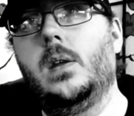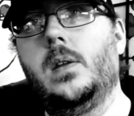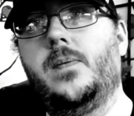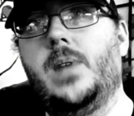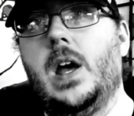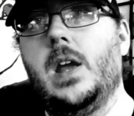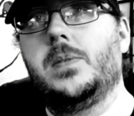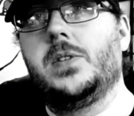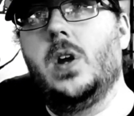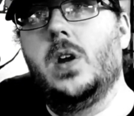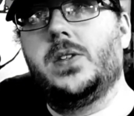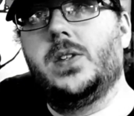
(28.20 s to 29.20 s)
Volume
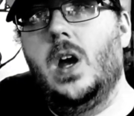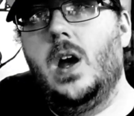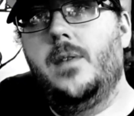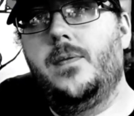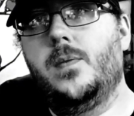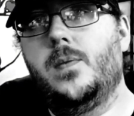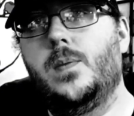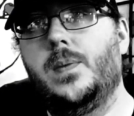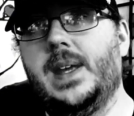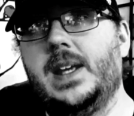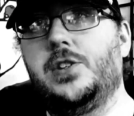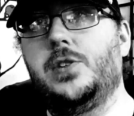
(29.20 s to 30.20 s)
starts off with
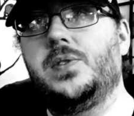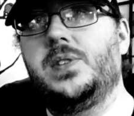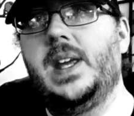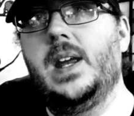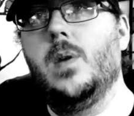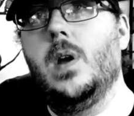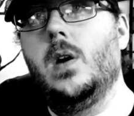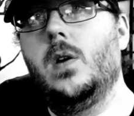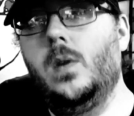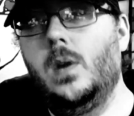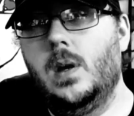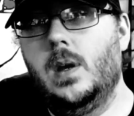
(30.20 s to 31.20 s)
issue
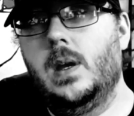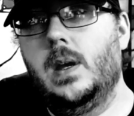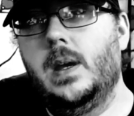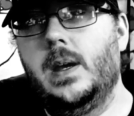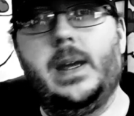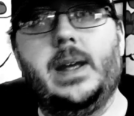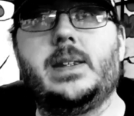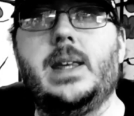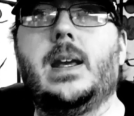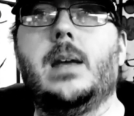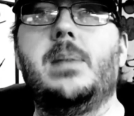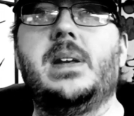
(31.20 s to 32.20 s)
0. It's
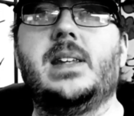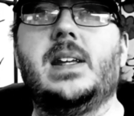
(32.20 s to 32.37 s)
like a missing